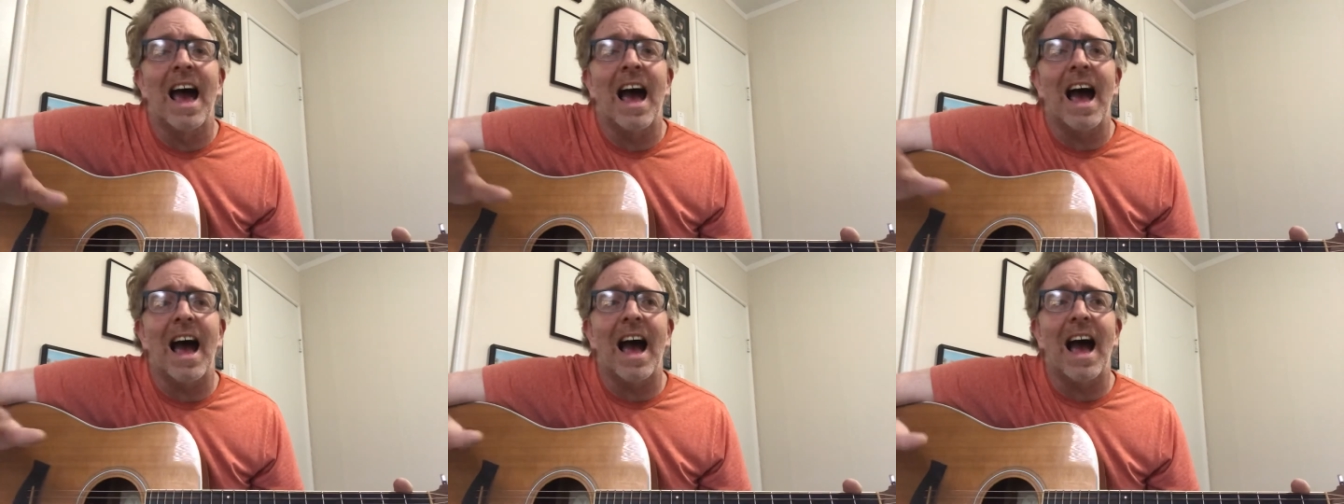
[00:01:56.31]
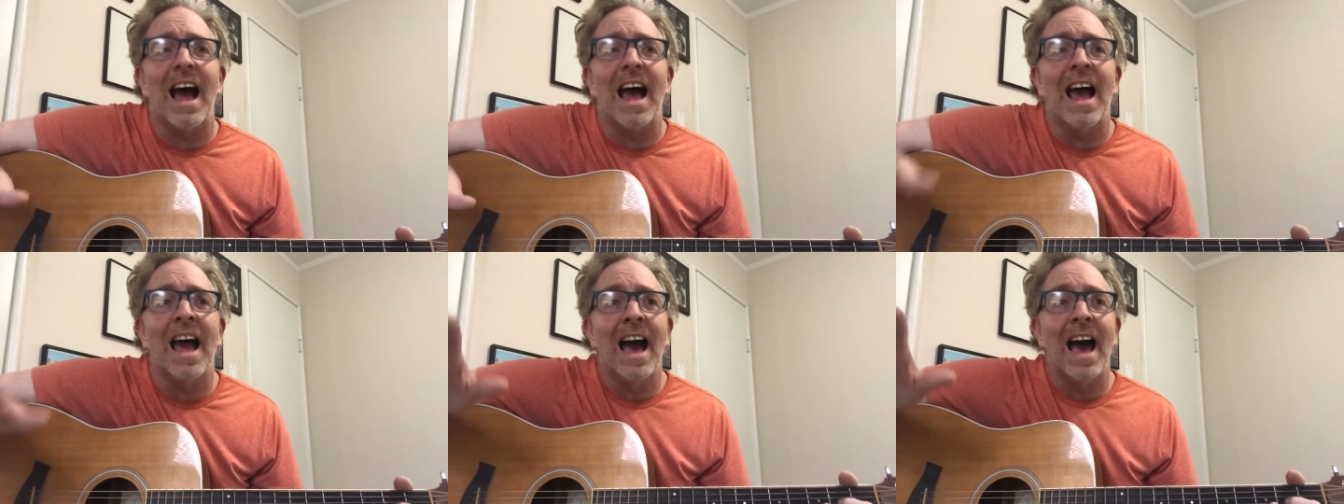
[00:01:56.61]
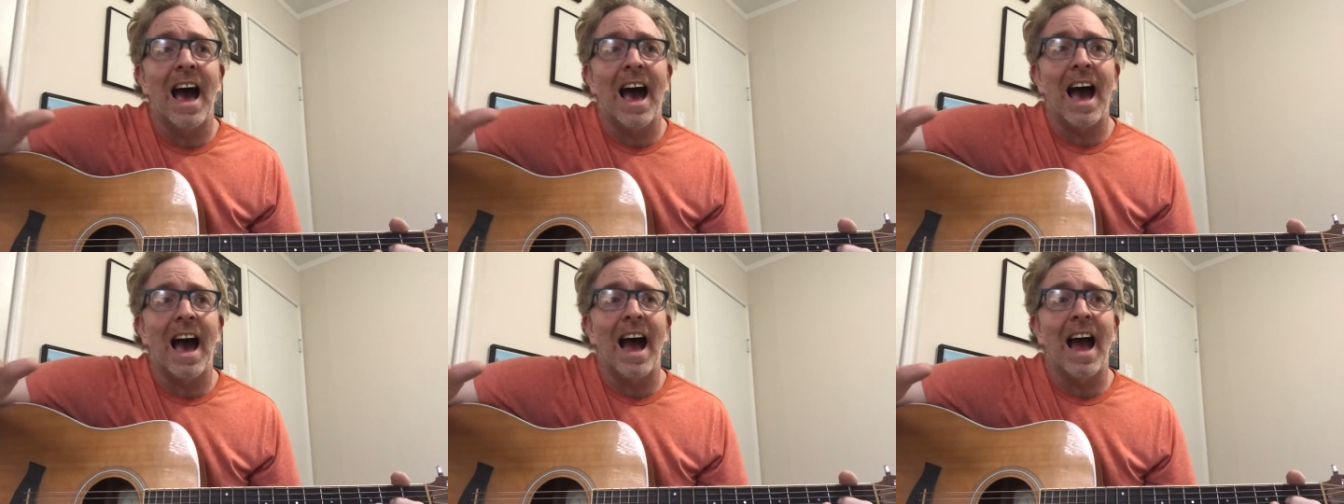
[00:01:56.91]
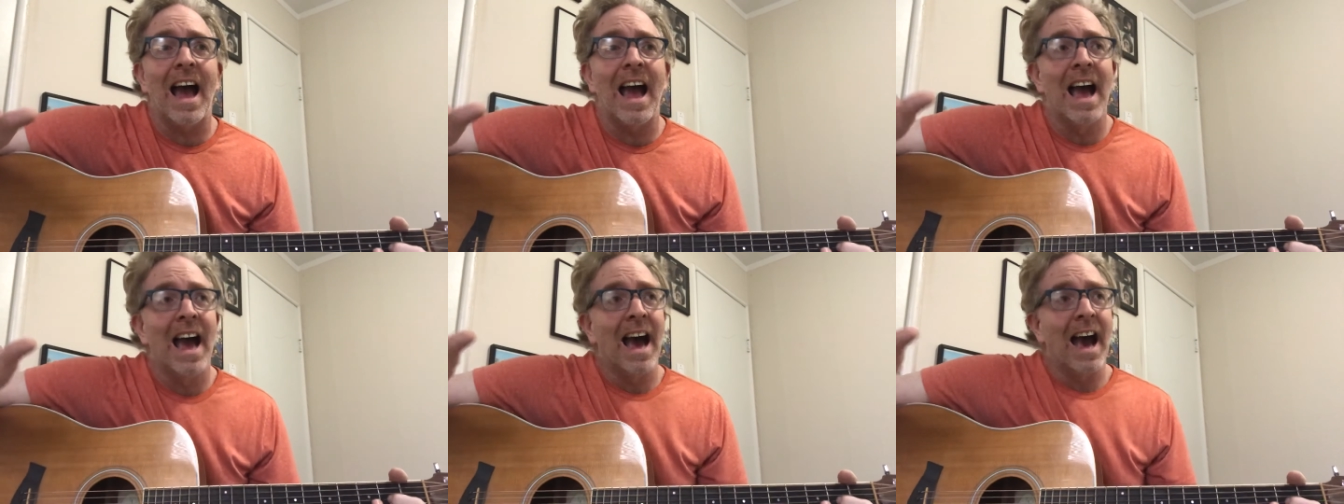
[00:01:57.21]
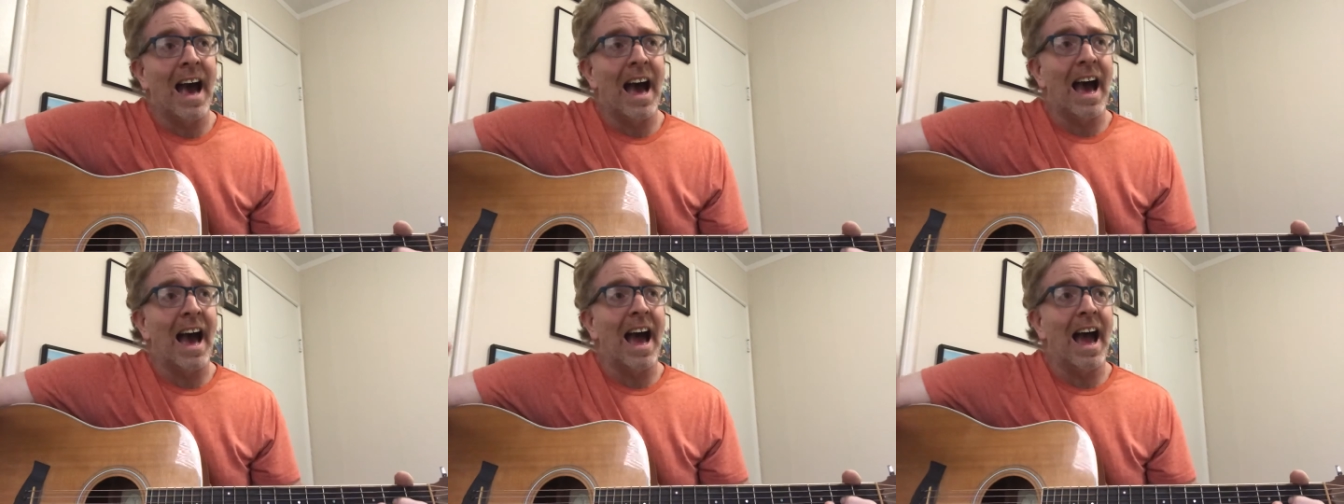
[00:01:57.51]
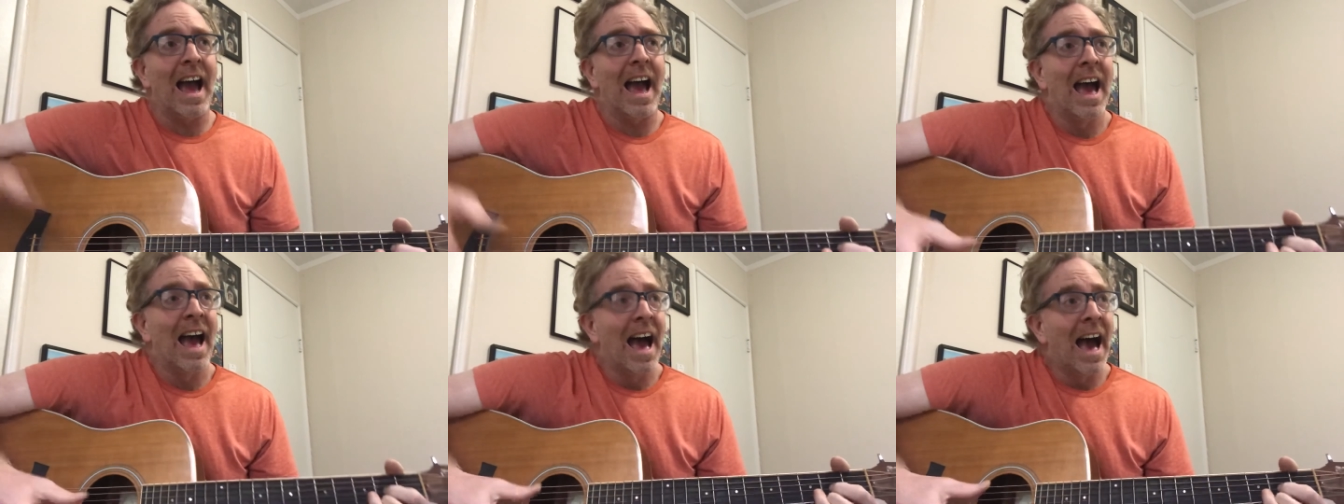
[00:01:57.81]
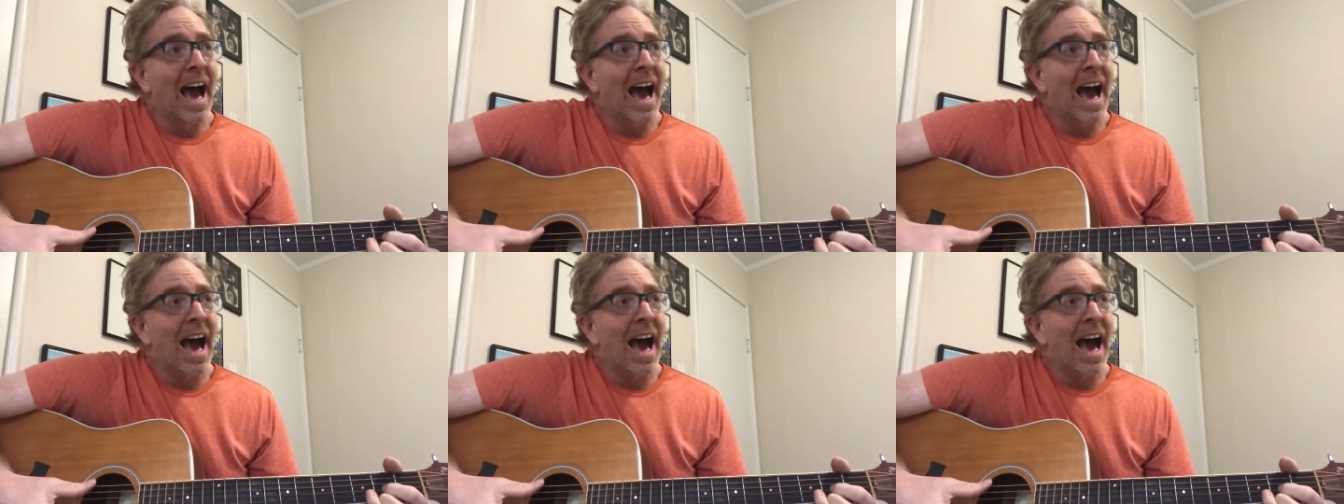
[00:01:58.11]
Hi, hi, hi,